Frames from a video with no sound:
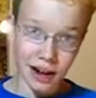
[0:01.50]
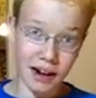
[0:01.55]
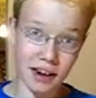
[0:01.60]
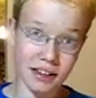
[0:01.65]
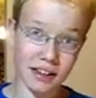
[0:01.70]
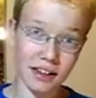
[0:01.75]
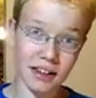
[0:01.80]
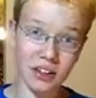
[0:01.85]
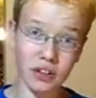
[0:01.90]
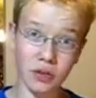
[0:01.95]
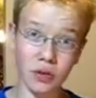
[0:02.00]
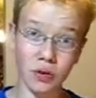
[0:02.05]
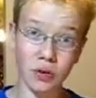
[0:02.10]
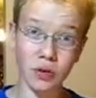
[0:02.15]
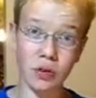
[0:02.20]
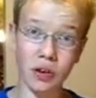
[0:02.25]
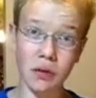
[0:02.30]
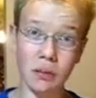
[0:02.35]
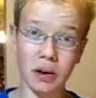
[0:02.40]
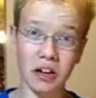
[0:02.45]
I like to
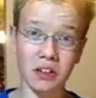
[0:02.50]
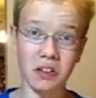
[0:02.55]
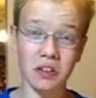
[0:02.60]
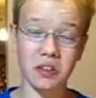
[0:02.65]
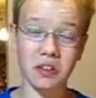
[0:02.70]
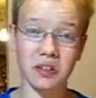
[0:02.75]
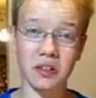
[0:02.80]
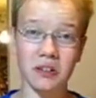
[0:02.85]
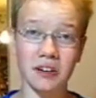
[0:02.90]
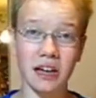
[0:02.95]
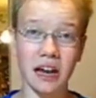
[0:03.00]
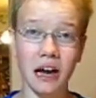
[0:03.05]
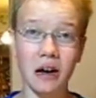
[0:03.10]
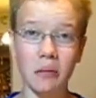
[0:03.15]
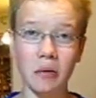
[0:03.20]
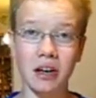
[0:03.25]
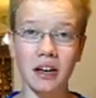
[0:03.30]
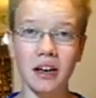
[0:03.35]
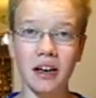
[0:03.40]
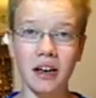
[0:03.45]
annoy my sister
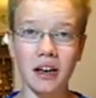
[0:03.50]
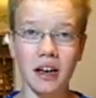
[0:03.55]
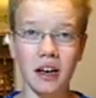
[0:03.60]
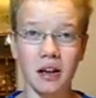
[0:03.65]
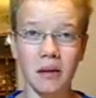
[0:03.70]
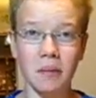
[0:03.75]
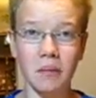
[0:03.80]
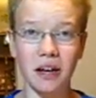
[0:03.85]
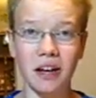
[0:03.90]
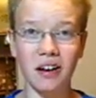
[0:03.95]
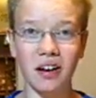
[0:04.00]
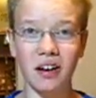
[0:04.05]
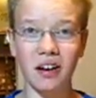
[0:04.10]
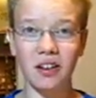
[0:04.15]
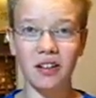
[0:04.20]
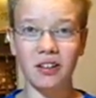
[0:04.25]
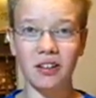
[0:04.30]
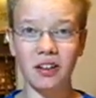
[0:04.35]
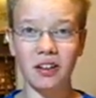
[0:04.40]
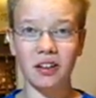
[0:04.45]
Naomi
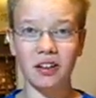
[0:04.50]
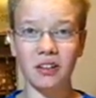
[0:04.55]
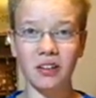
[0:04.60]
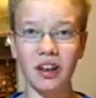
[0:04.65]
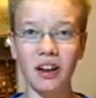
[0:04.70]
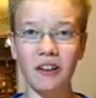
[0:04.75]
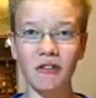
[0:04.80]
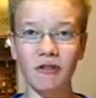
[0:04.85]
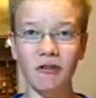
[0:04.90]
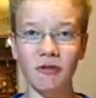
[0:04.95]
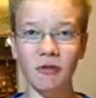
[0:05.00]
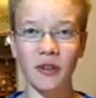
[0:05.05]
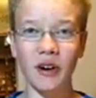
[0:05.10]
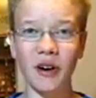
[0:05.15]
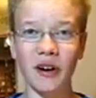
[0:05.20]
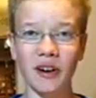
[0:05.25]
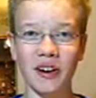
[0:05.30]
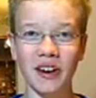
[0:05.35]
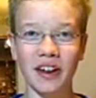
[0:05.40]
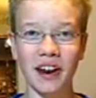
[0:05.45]
because it's a lot of
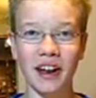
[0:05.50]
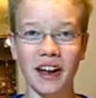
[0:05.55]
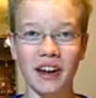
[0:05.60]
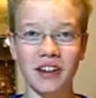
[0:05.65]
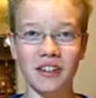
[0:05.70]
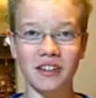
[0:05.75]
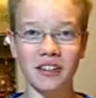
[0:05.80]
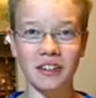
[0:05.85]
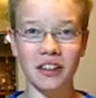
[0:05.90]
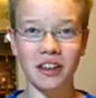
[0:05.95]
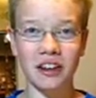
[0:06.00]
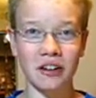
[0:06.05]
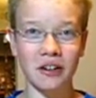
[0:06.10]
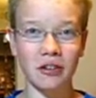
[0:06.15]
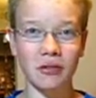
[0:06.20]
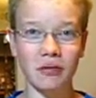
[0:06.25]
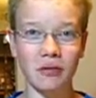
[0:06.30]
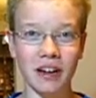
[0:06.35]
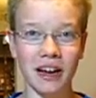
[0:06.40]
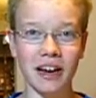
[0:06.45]
fun and I just get
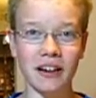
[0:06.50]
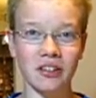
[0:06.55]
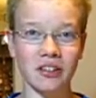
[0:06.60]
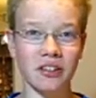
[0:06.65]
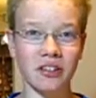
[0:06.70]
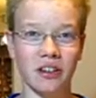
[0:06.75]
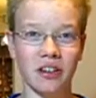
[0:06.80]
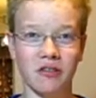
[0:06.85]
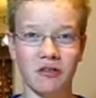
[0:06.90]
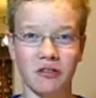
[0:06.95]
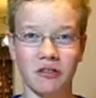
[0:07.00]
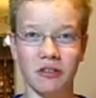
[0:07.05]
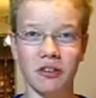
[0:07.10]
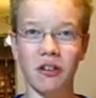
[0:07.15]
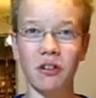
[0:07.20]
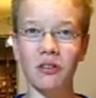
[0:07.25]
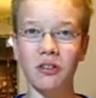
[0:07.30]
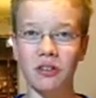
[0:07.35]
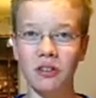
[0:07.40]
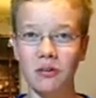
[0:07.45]
good reactions out of her.
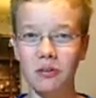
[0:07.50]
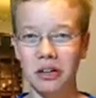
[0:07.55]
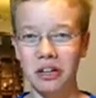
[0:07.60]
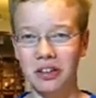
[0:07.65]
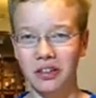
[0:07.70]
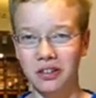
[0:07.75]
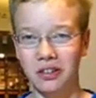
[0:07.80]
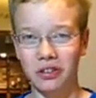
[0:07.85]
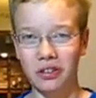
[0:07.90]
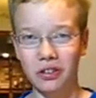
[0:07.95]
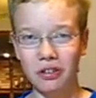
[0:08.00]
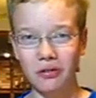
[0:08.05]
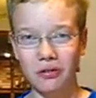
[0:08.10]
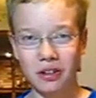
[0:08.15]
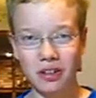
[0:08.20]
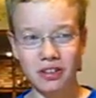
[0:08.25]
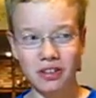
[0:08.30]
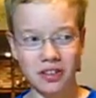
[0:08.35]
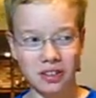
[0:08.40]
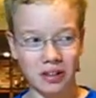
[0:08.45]
Also because it's so
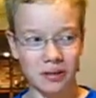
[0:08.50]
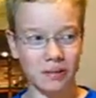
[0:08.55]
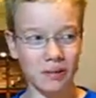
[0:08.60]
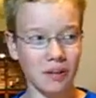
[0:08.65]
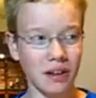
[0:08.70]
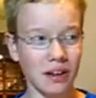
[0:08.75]
easy.